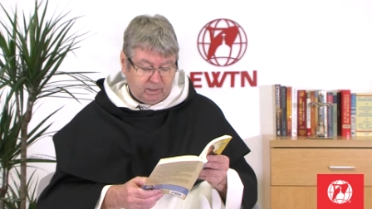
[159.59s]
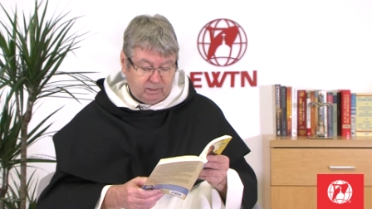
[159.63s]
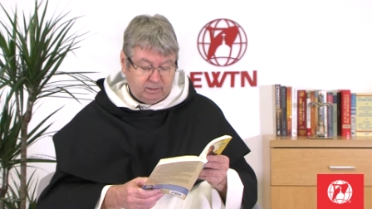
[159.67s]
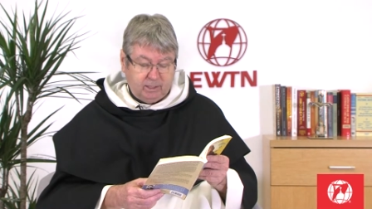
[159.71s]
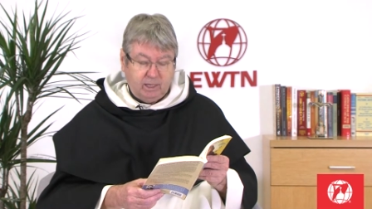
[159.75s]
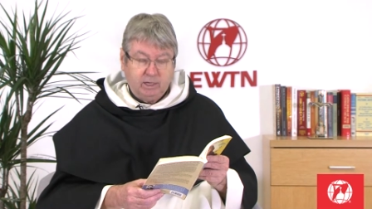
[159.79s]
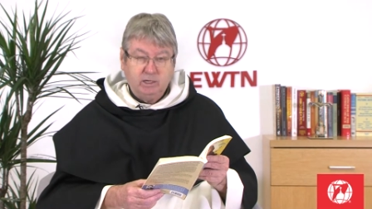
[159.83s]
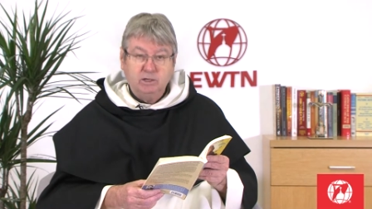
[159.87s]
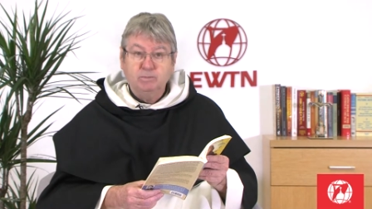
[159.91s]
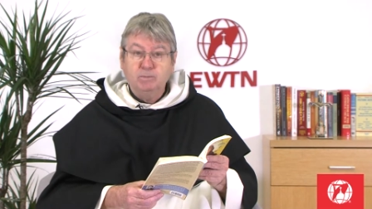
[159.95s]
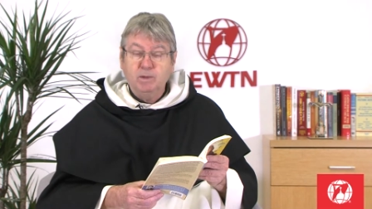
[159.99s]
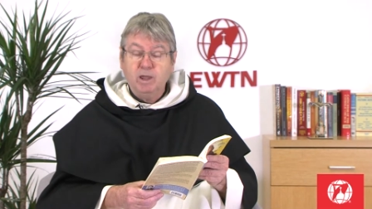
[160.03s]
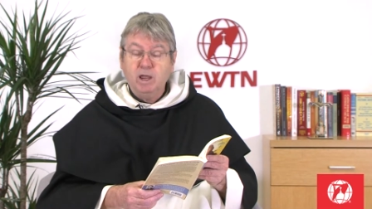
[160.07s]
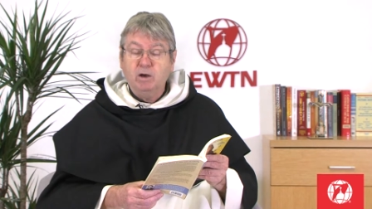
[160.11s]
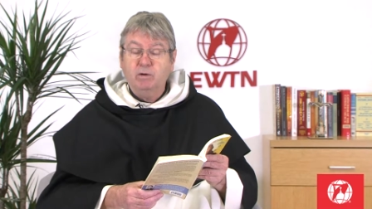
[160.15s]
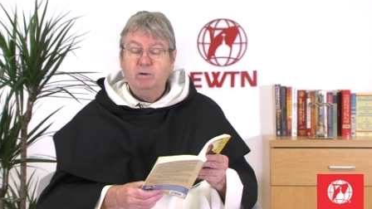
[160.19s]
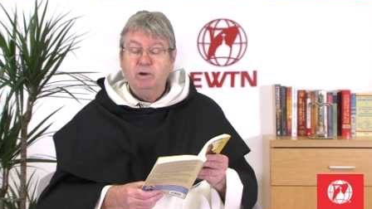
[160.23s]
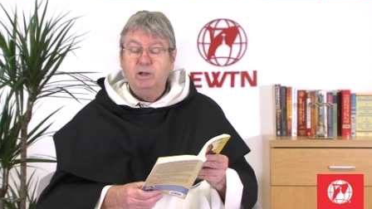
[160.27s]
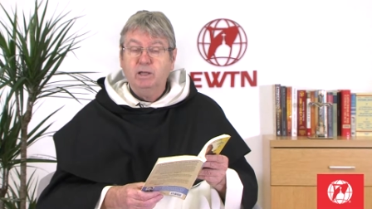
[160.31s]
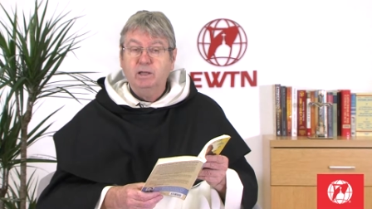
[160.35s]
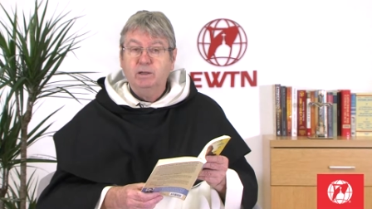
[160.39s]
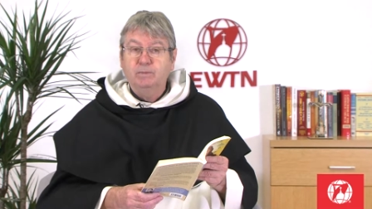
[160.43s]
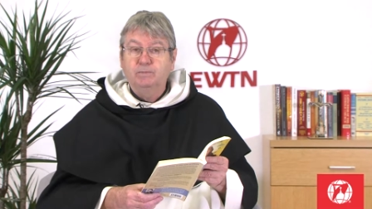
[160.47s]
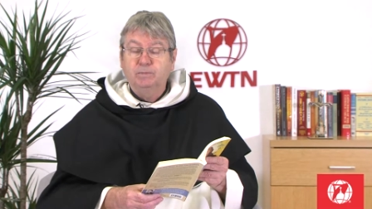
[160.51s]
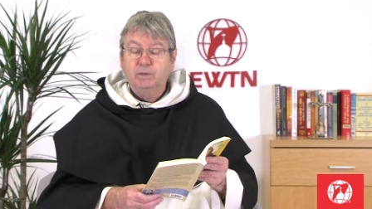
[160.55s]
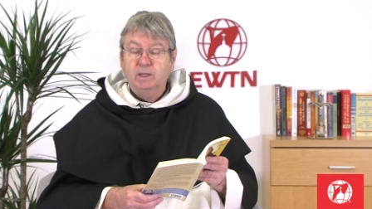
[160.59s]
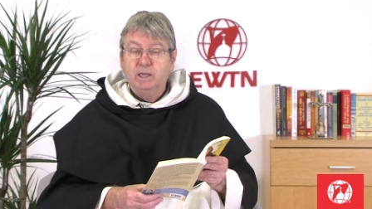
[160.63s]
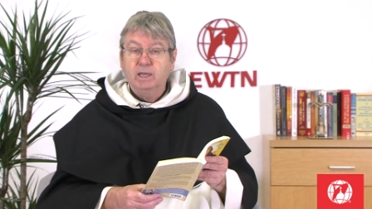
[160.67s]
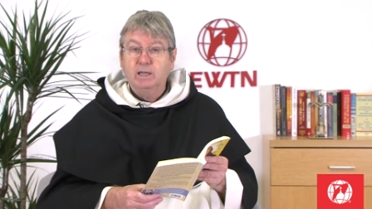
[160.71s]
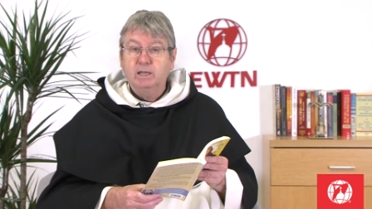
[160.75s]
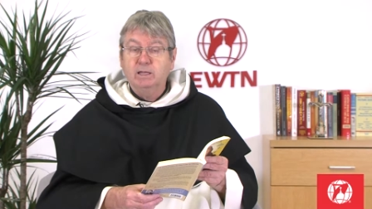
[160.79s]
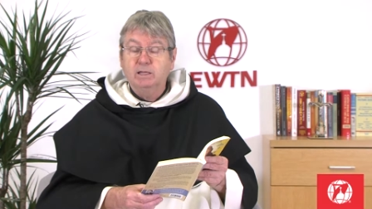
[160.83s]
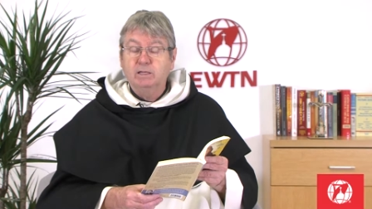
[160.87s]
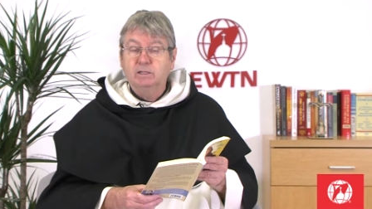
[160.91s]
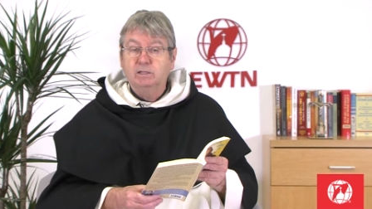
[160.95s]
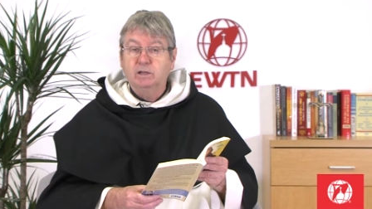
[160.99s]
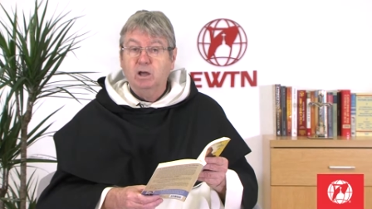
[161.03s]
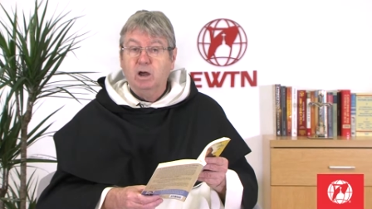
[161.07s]
that Mary
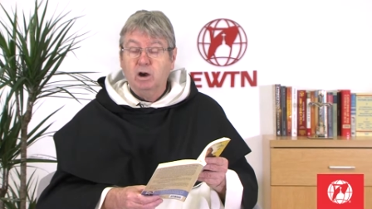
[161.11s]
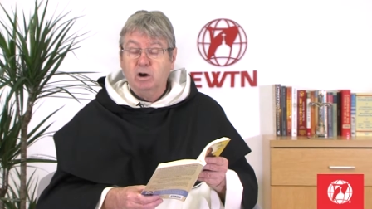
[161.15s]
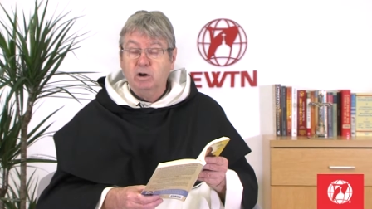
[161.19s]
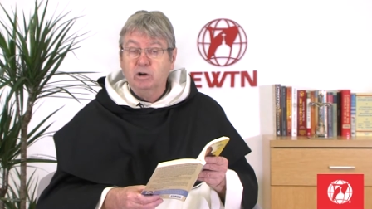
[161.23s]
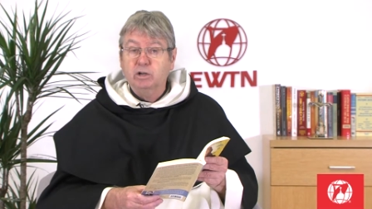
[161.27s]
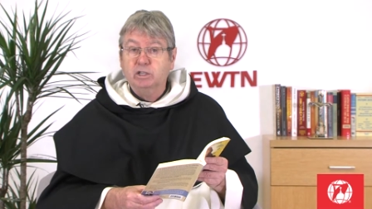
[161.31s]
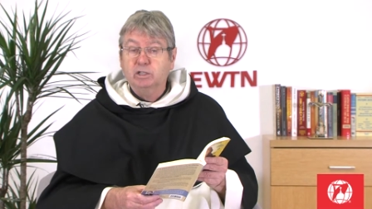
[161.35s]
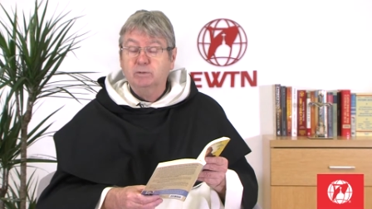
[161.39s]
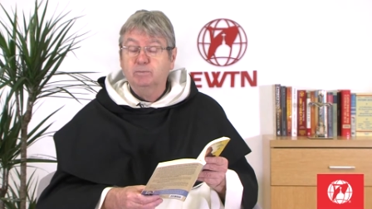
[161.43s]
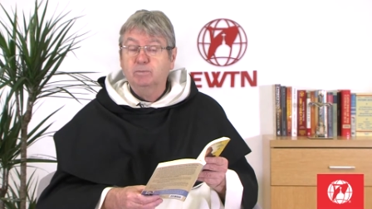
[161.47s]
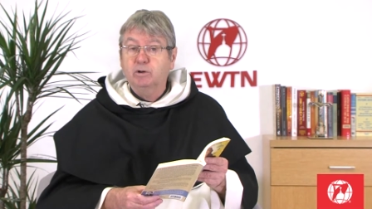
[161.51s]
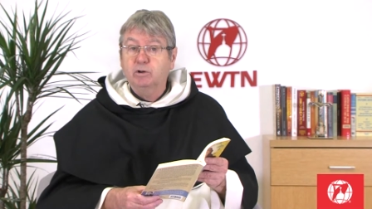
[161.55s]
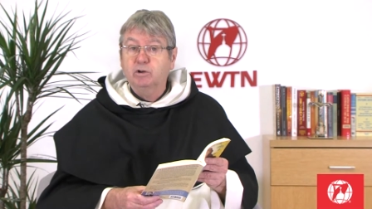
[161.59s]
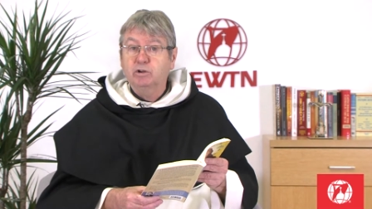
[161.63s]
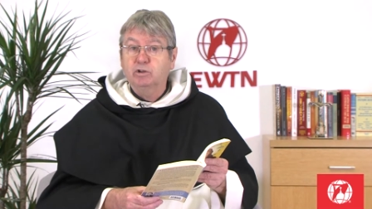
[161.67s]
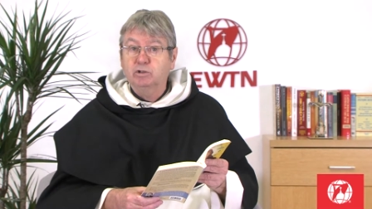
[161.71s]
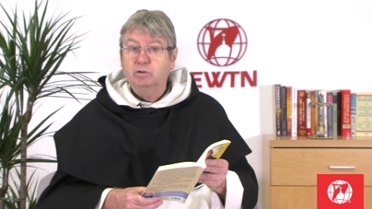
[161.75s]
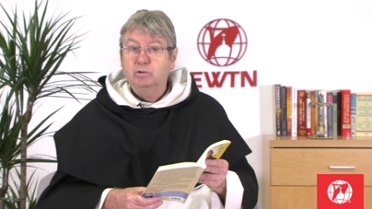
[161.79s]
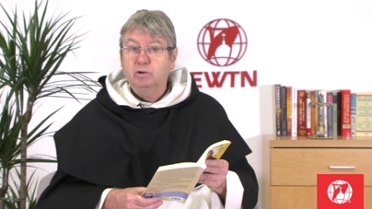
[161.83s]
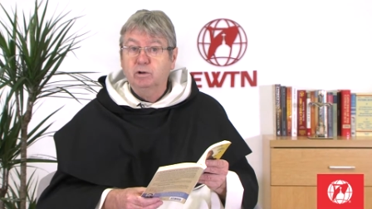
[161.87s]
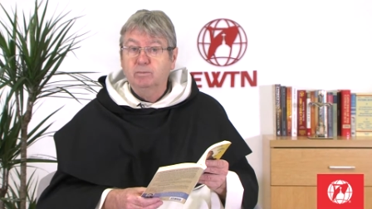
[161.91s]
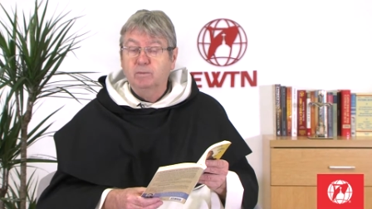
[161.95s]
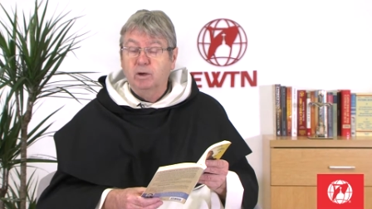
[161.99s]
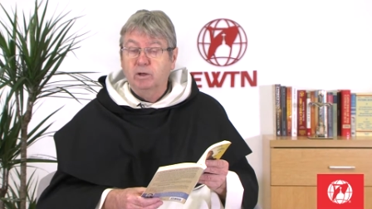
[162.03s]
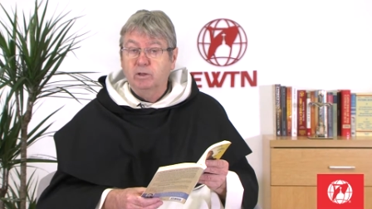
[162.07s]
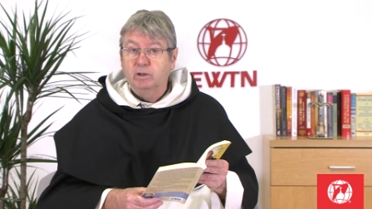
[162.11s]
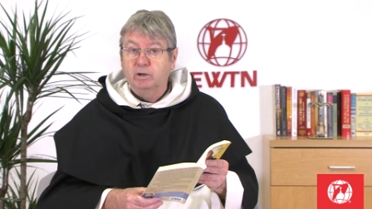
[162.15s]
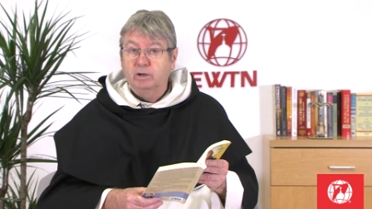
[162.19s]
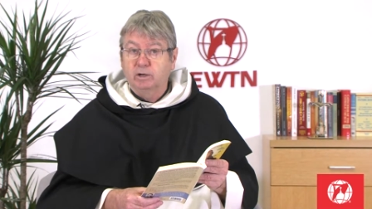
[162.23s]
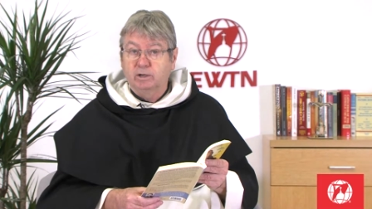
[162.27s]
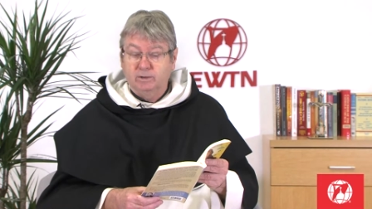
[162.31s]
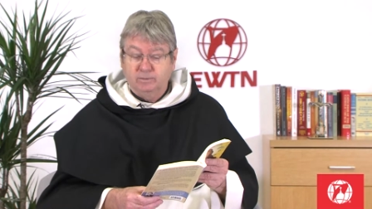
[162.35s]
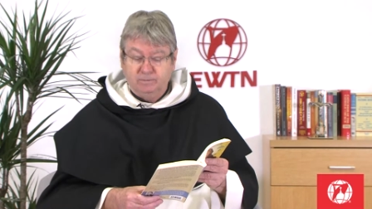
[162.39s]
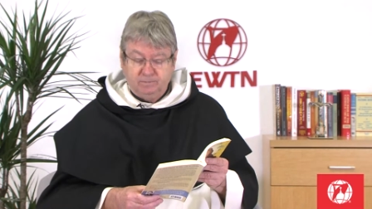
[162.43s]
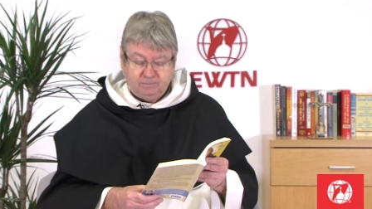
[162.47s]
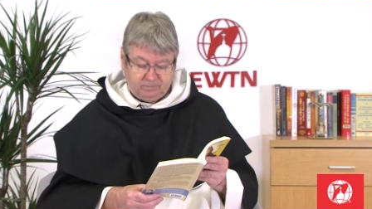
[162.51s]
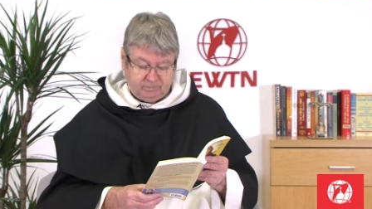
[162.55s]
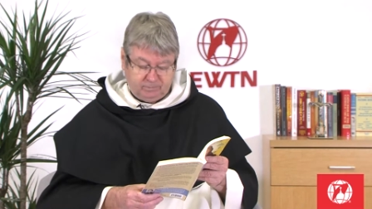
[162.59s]
is our spiritual mother.